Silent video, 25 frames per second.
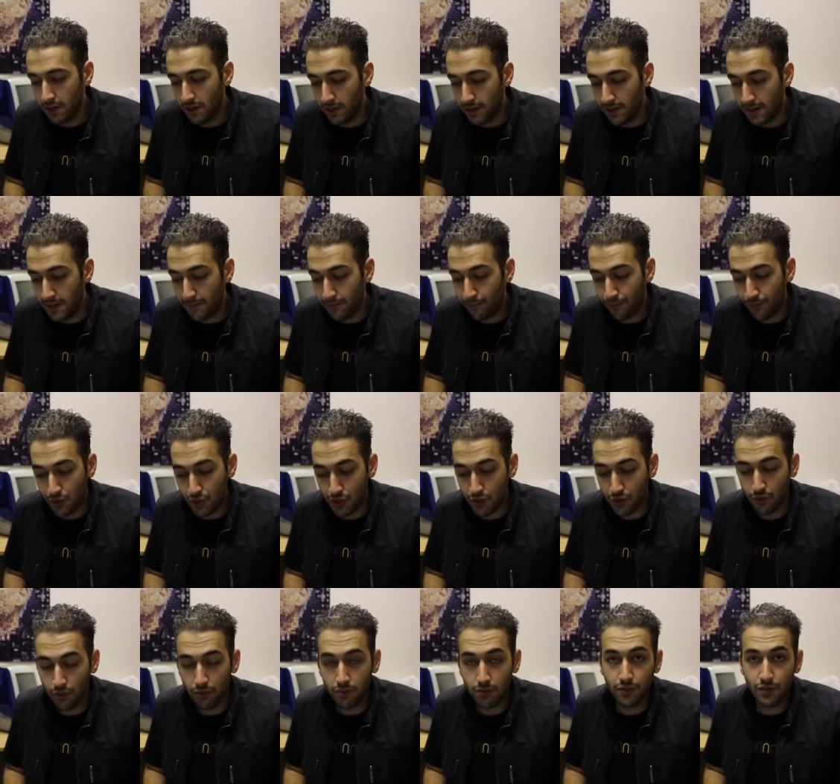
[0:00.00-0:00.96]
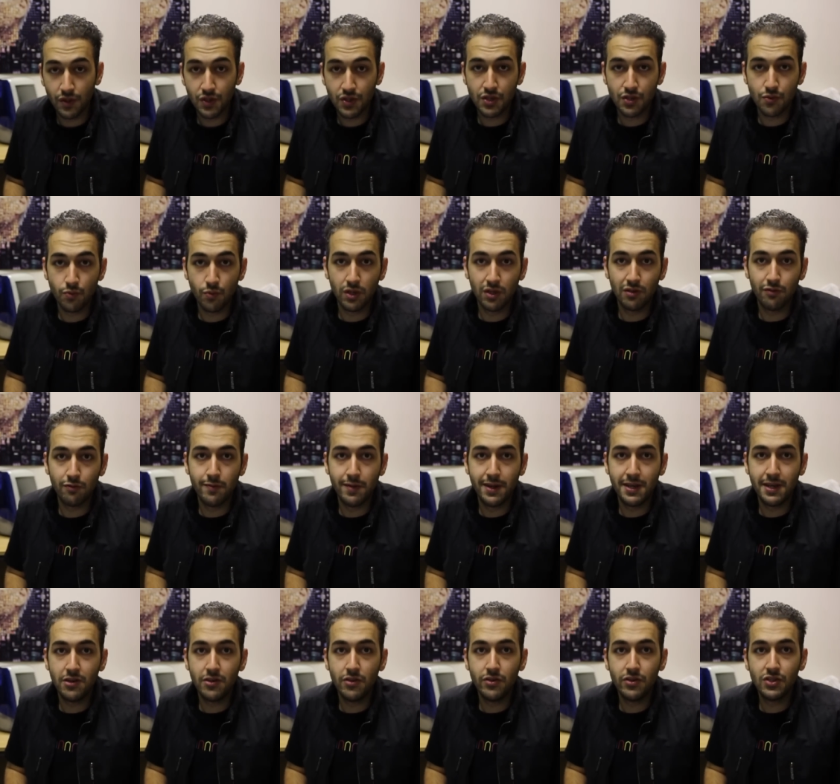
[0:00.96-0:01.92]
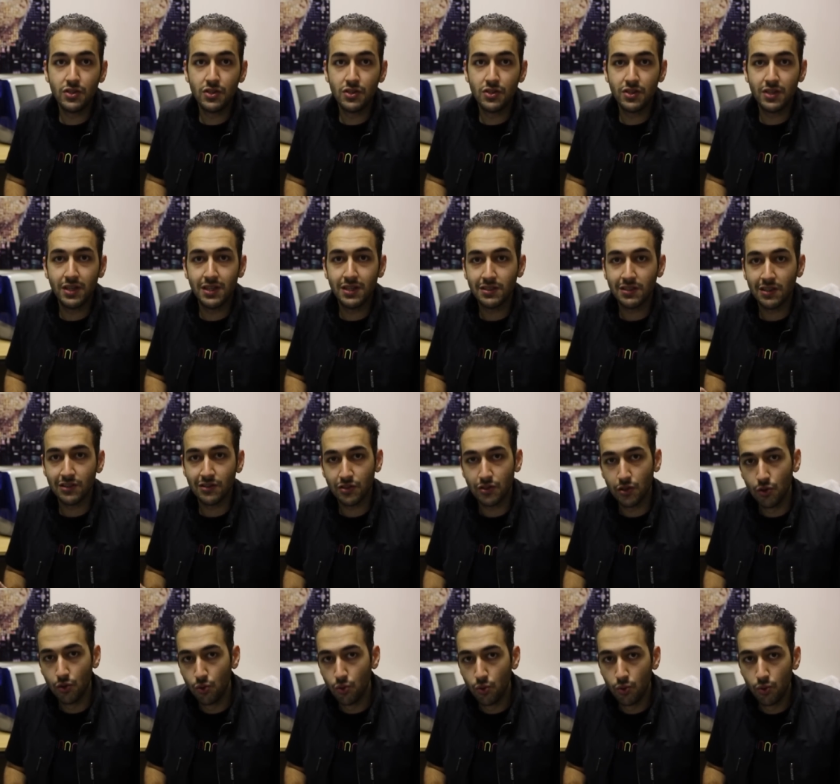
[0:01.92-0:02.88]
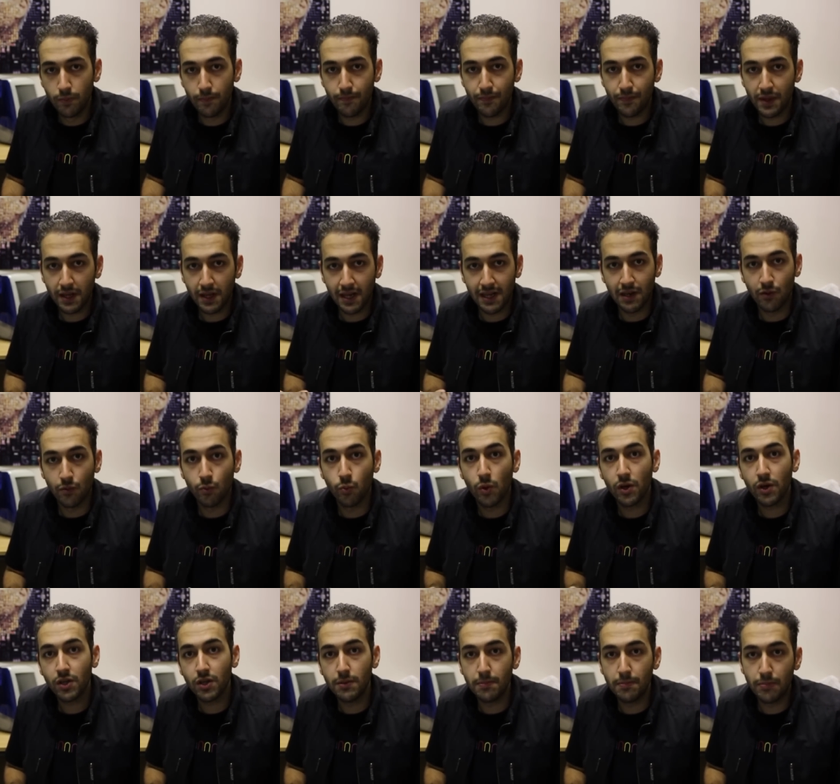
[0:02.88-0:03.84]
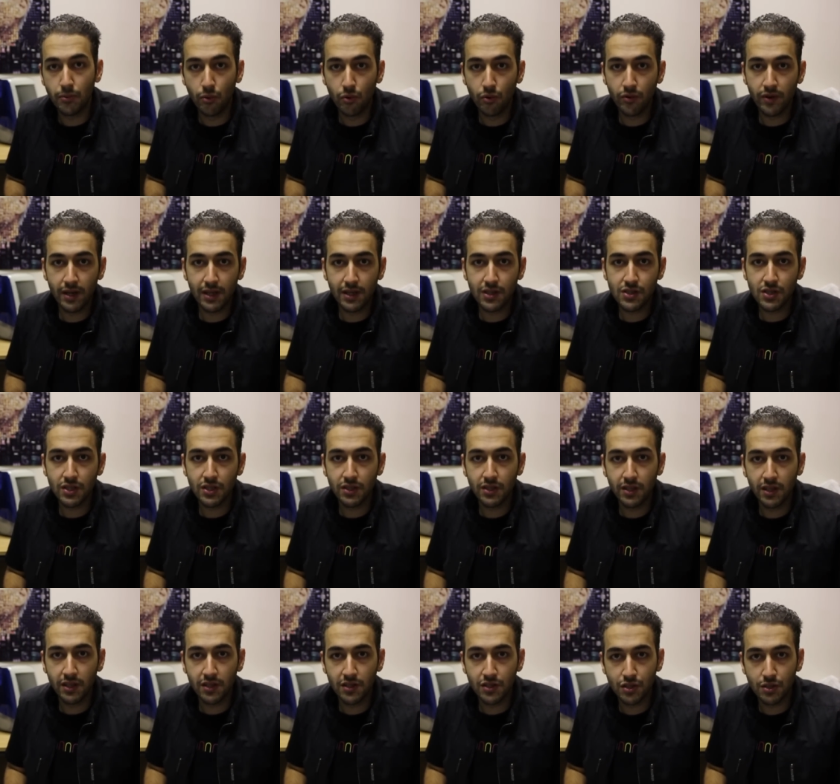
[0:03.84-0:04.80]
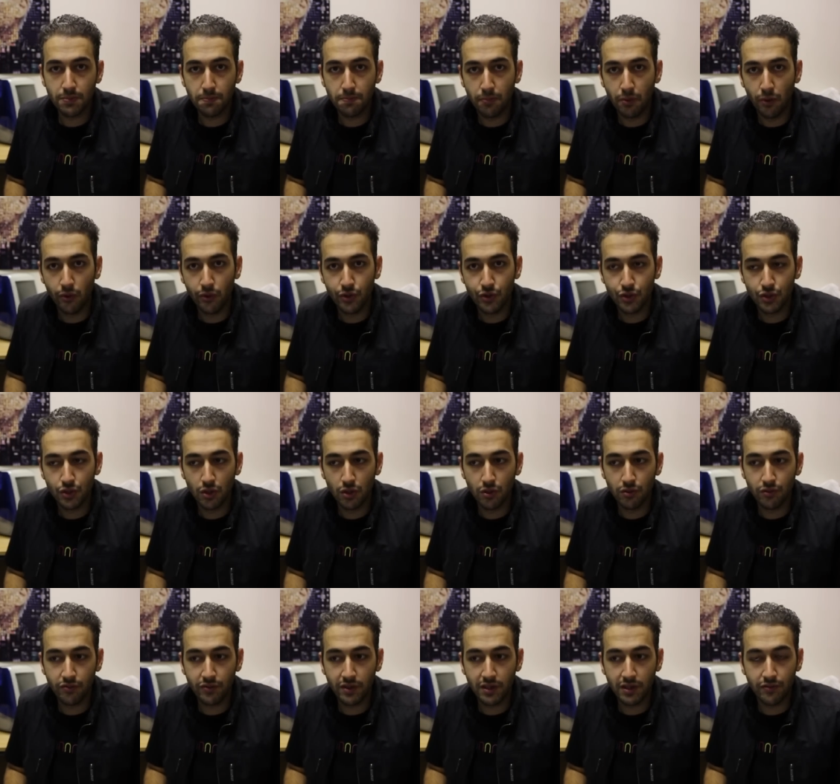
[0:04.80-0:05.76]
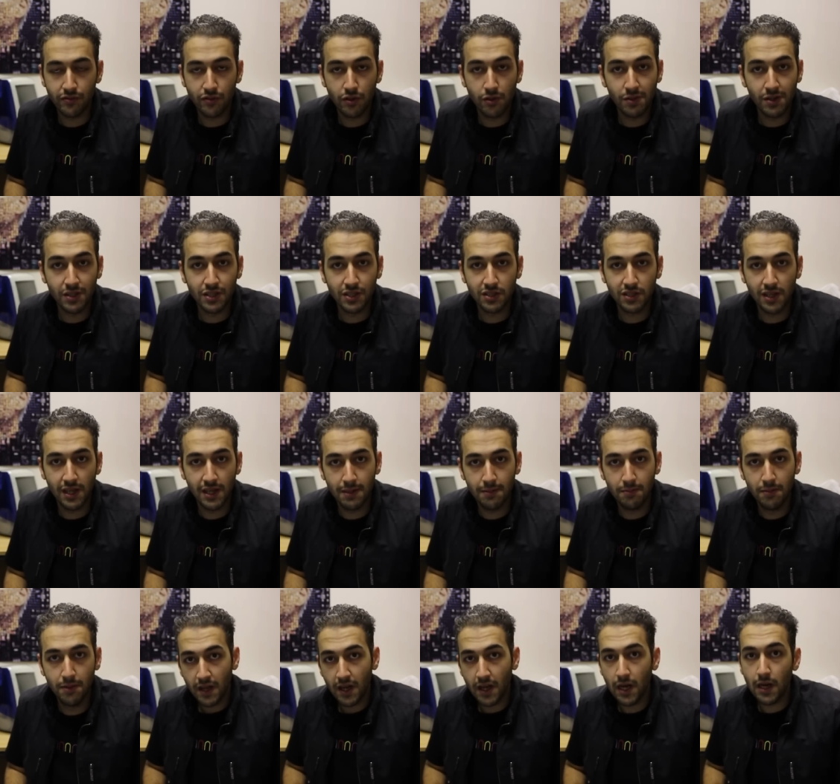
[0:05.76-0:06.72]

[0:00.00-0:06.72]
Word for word: Um, so this is one of many reasons. It's a slow kind of work in progress until it's polished off in a few months time.